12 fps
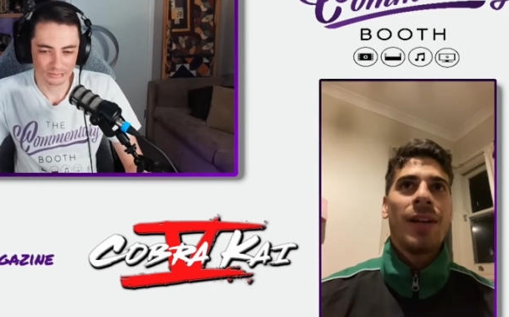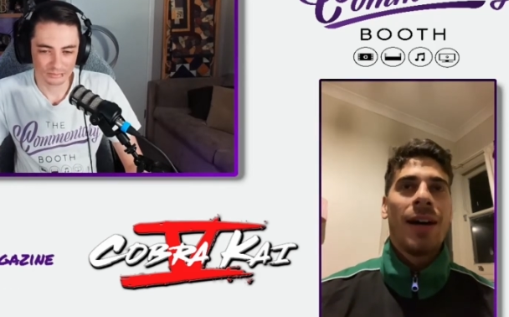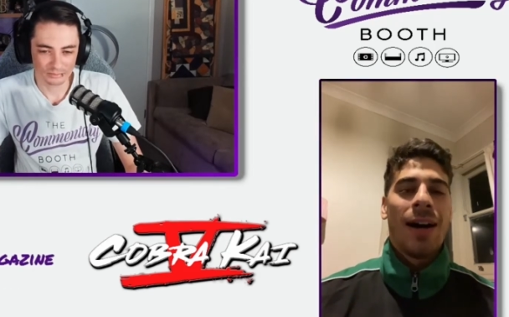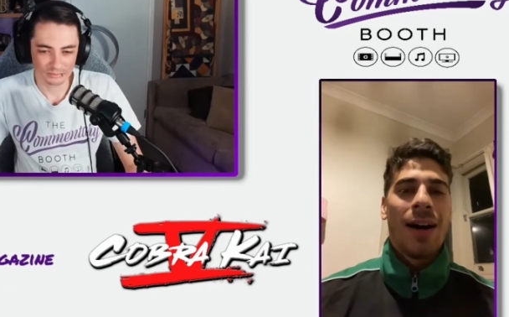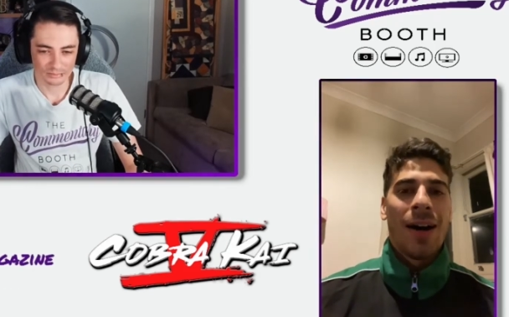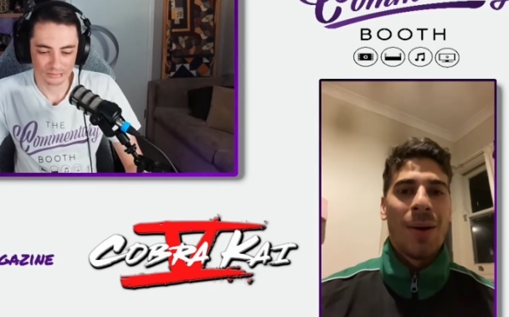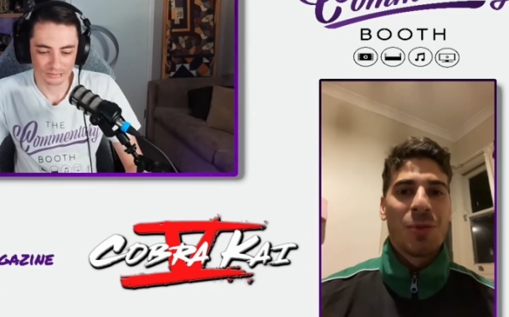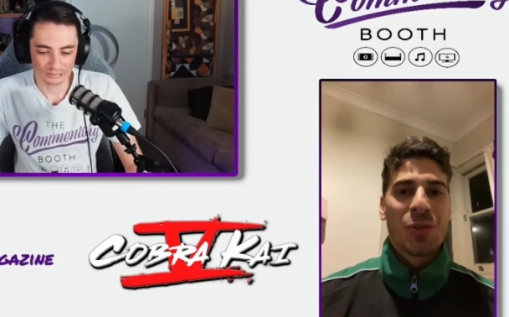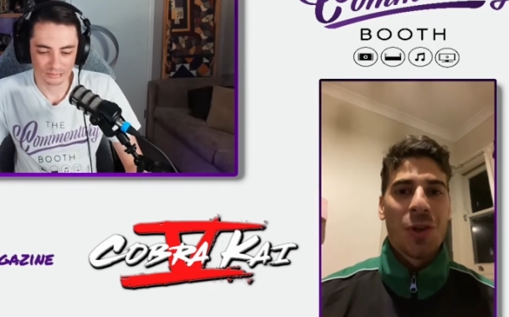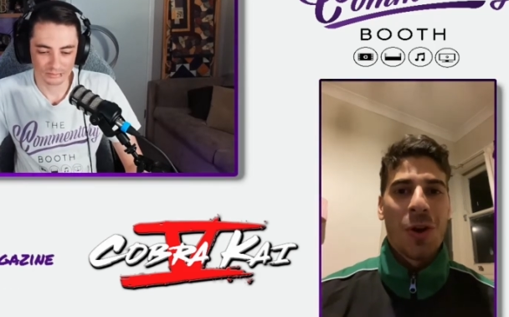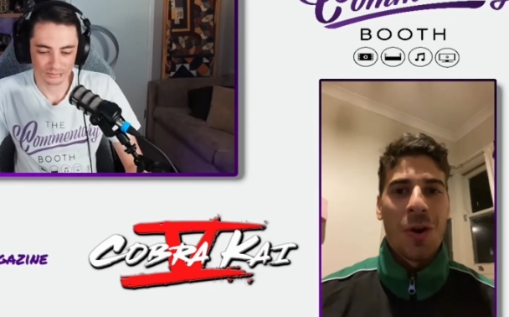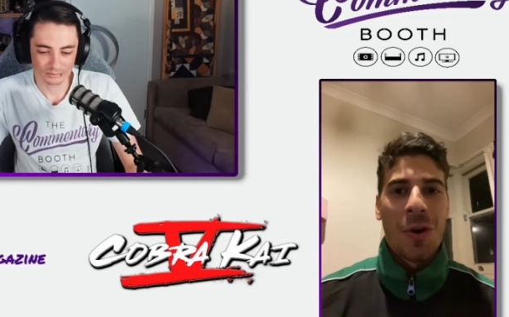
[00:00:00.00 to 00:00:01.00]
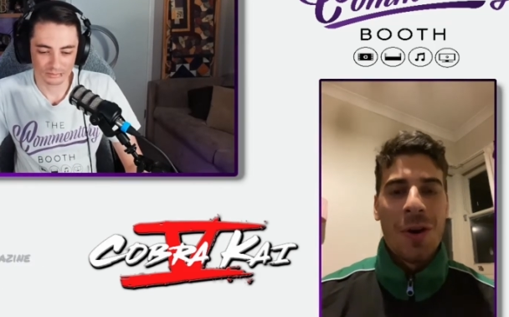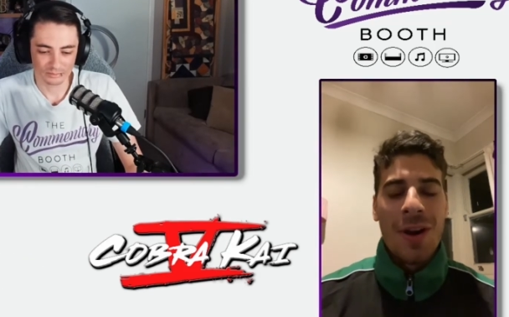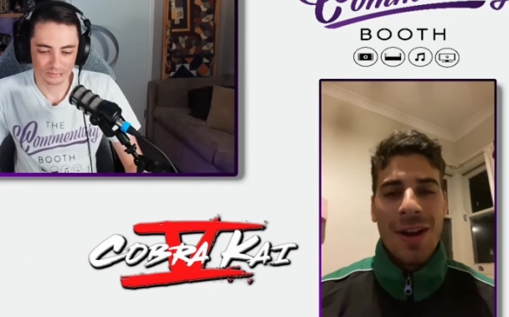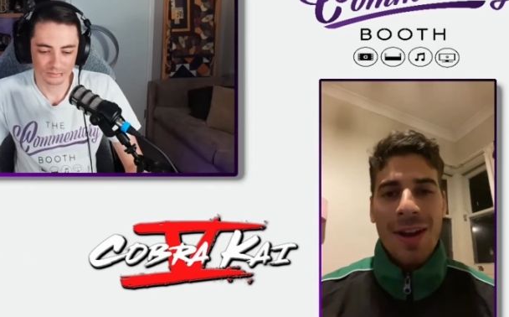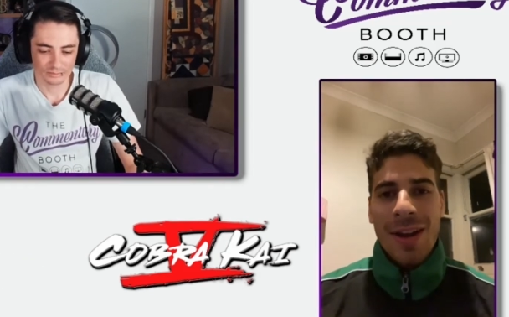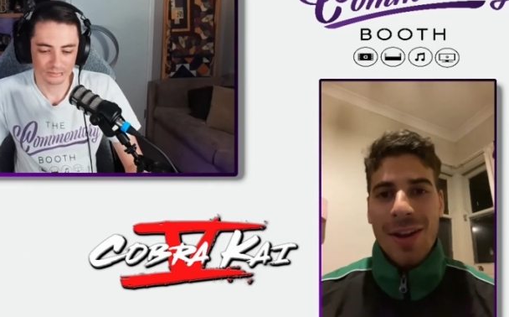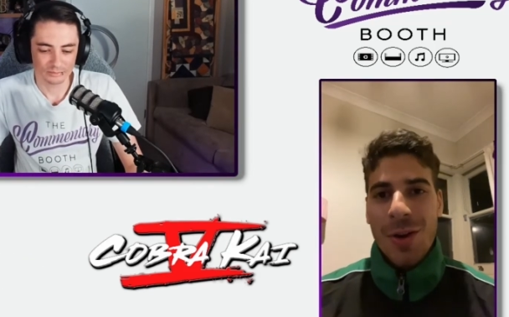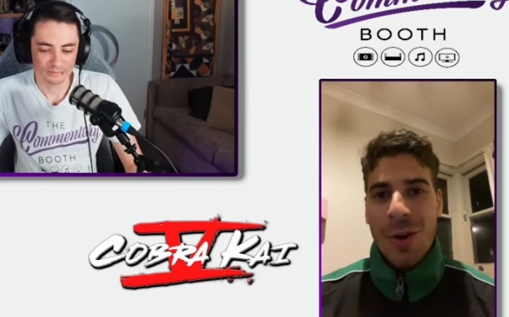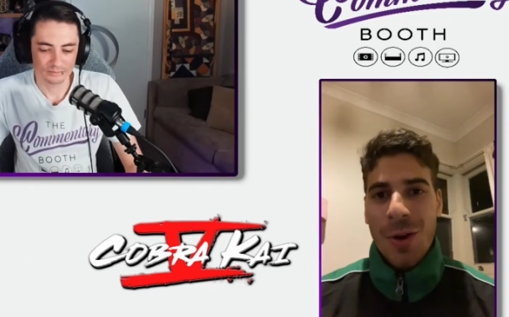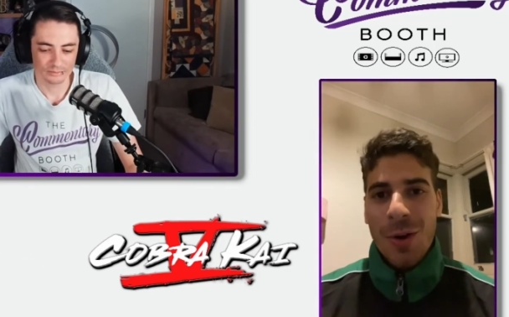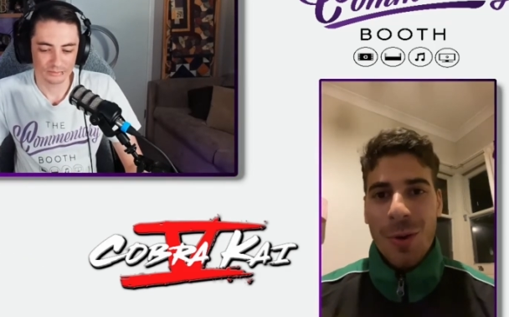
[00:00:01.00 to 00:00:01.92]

Speaker 1: Um, so you know,